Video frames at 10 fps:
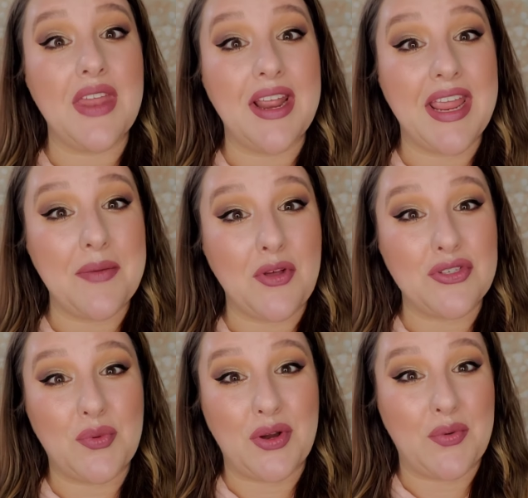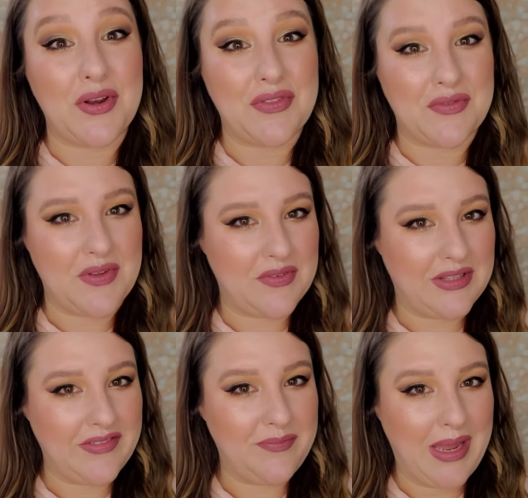Then I am also wearing one of their Vivid
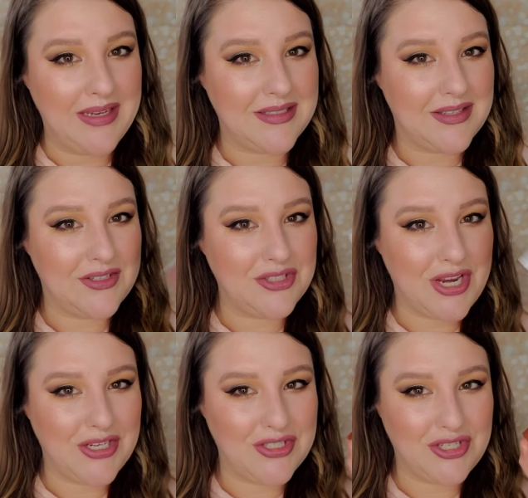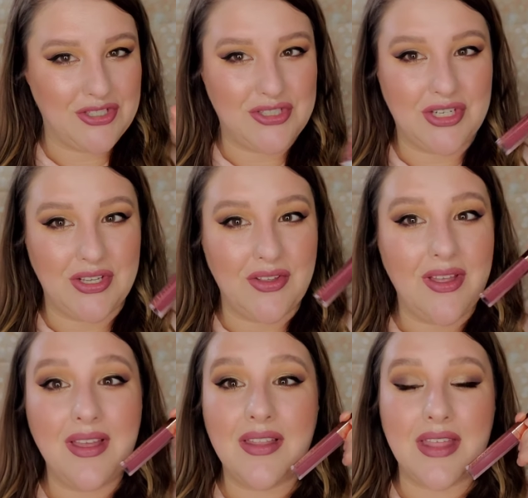Lip paints in the shade Just
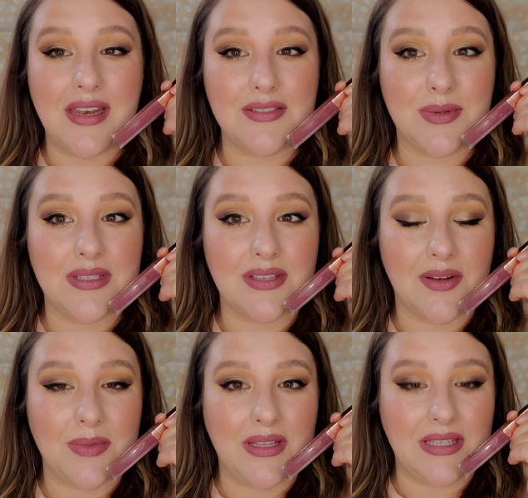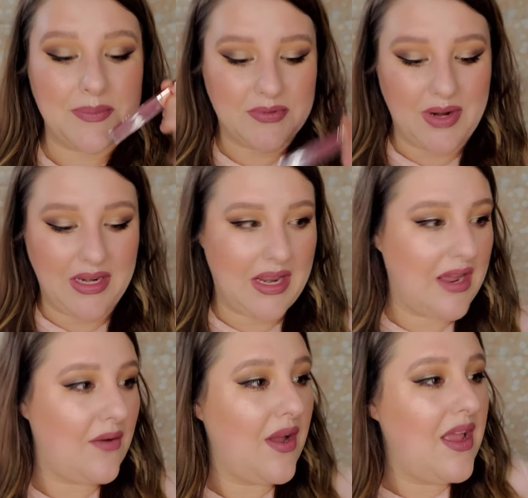Chill. That is what is on my lips right
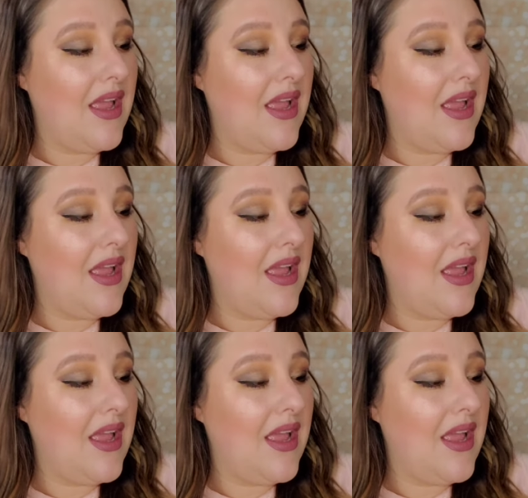now.